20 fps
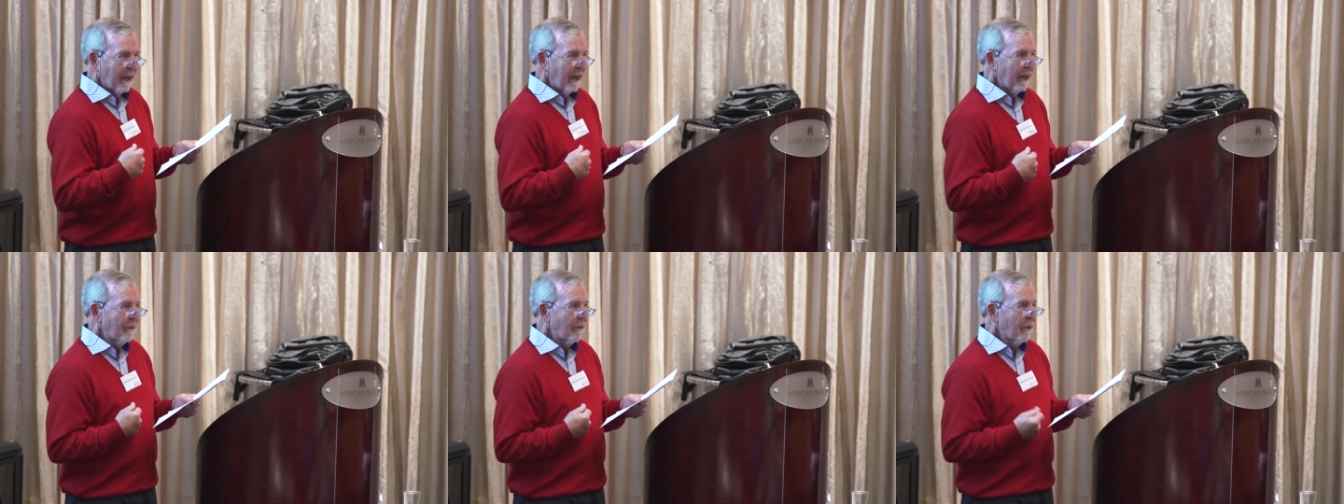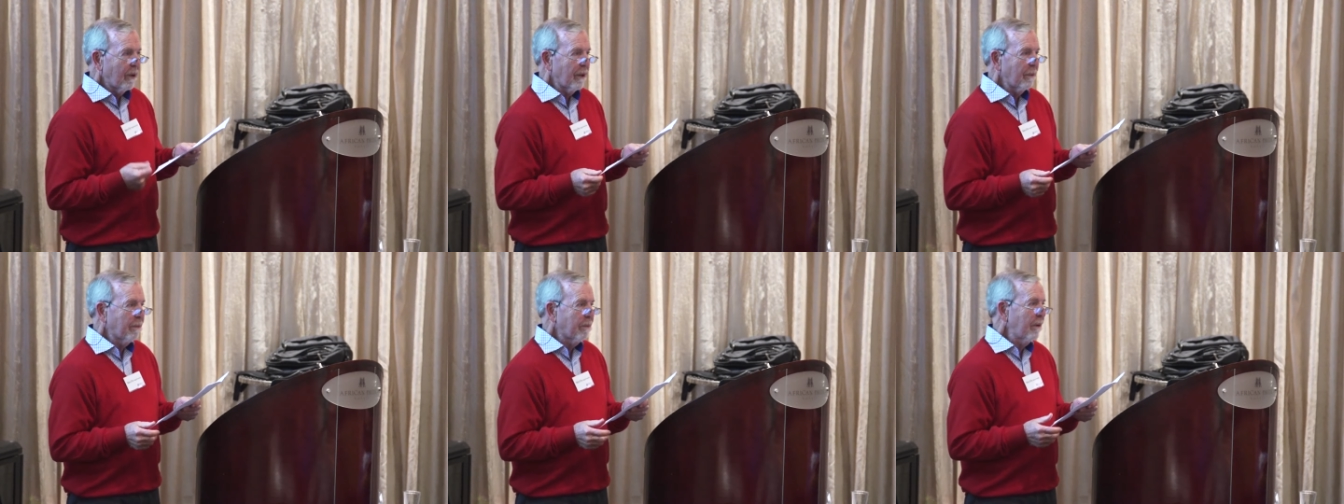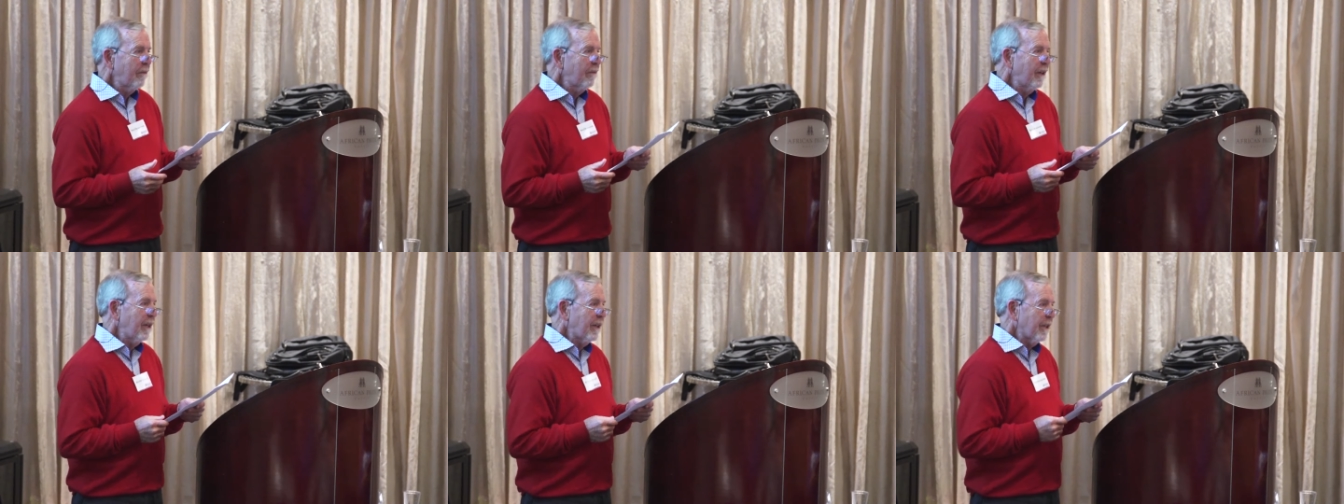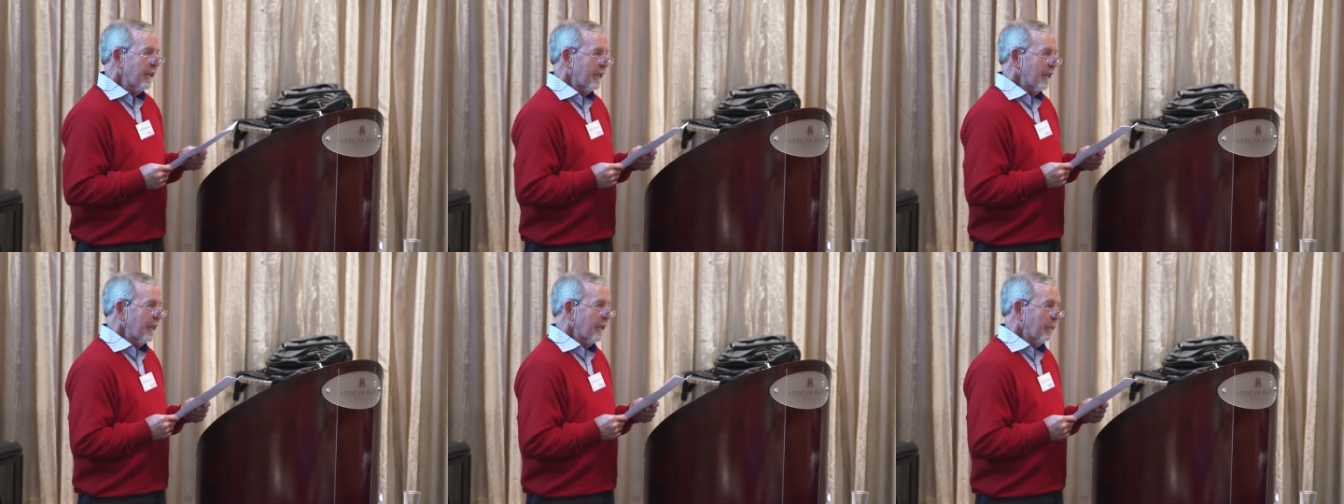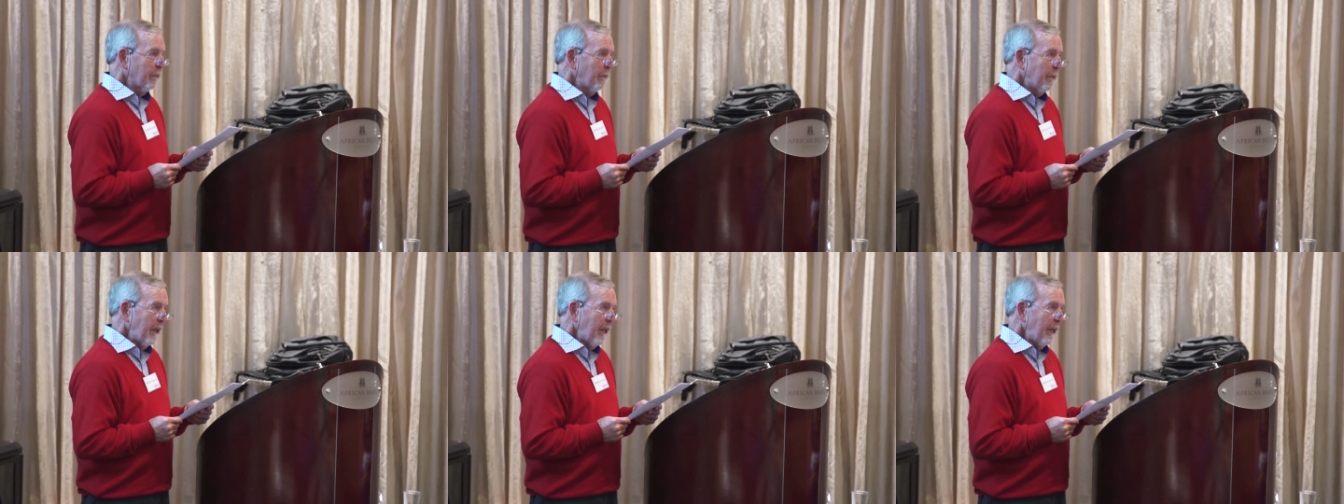and what a privilege it has
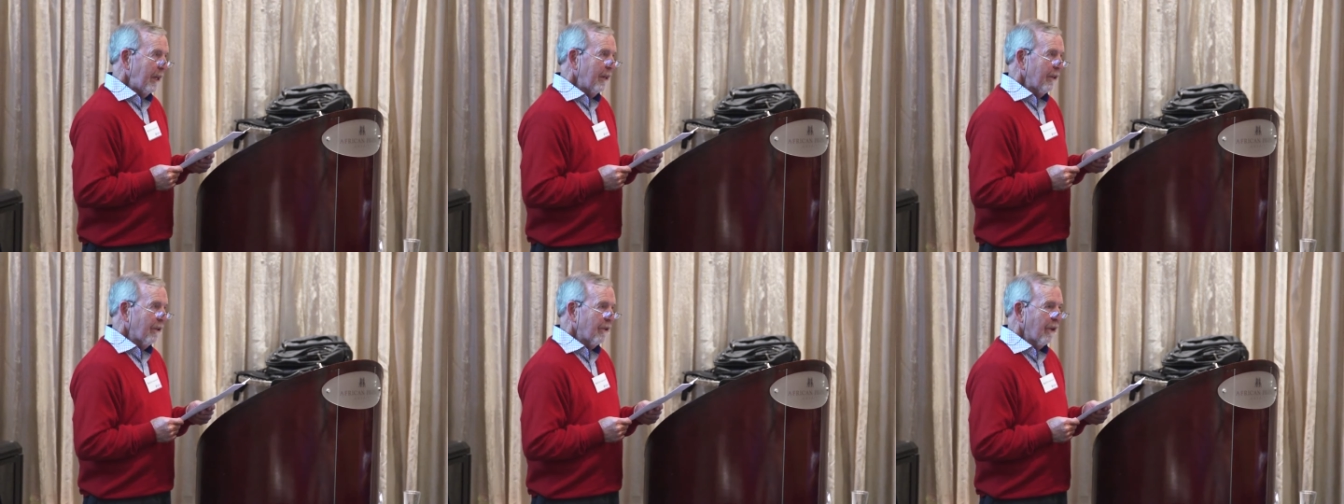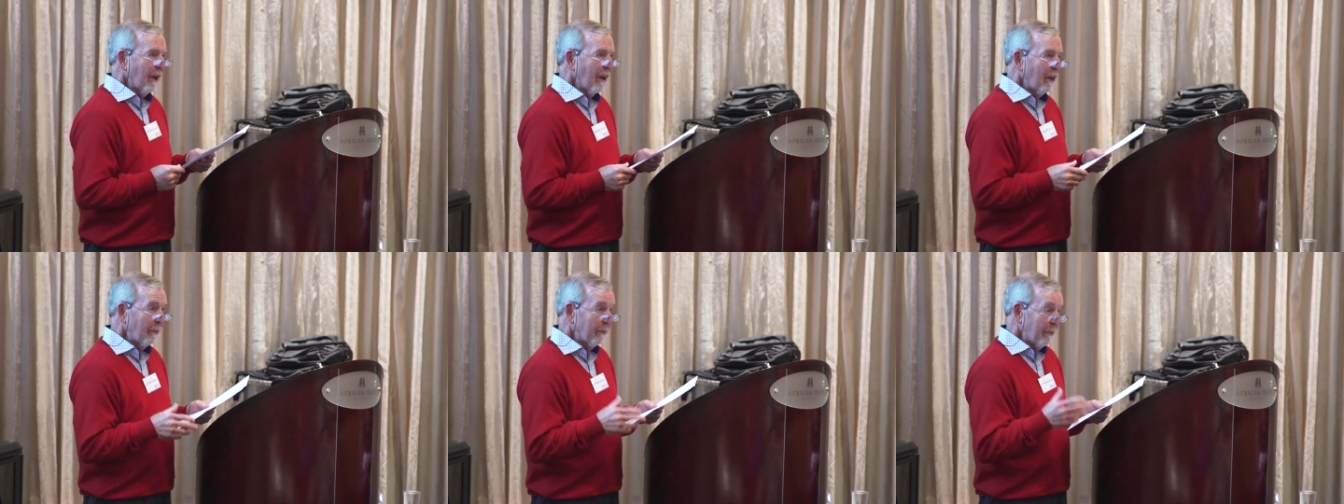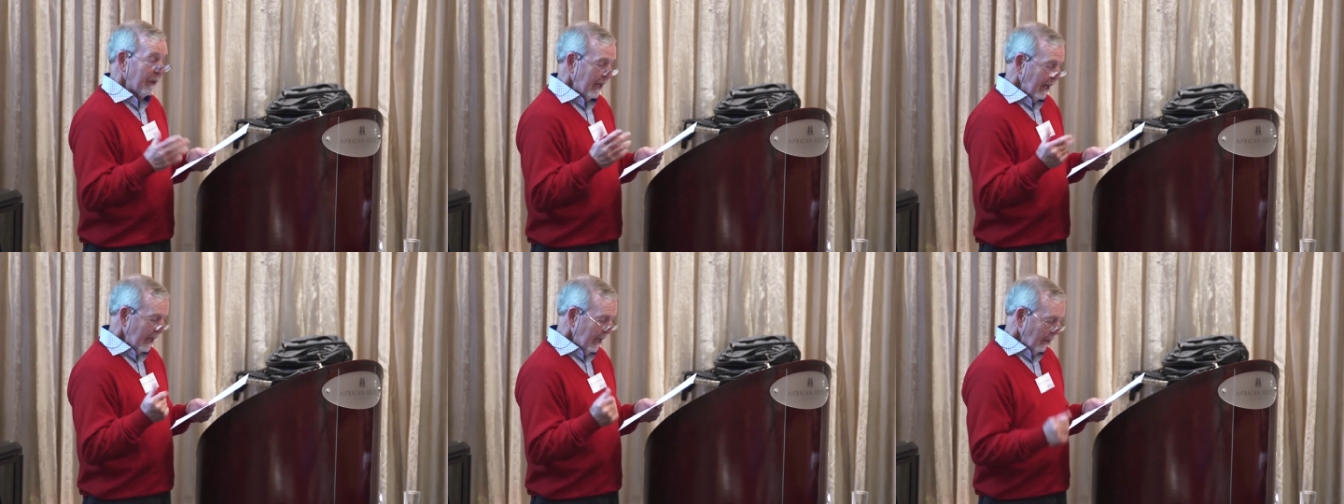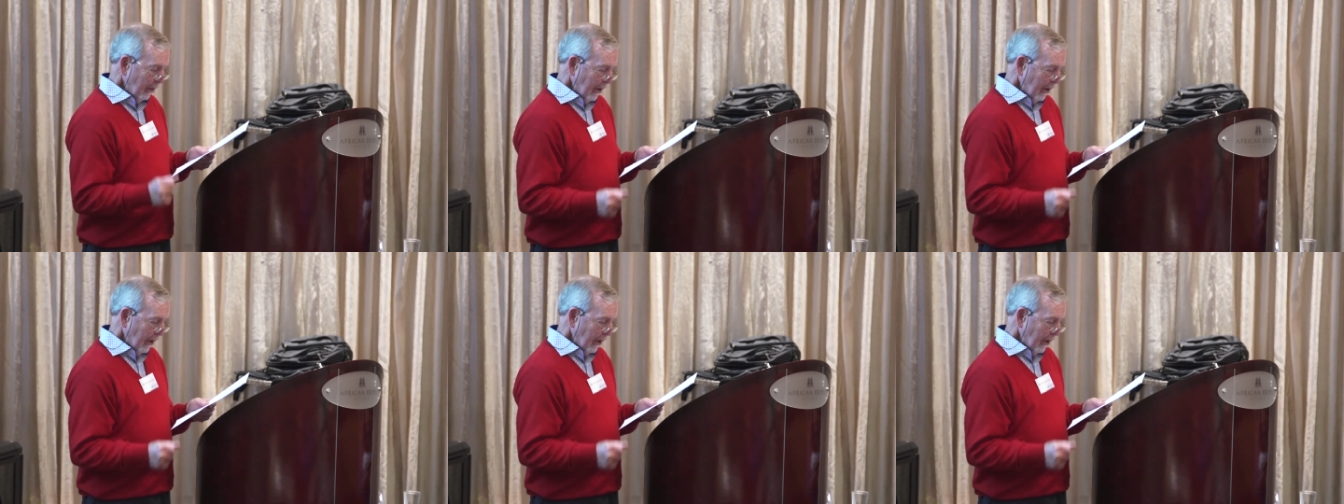been to help in any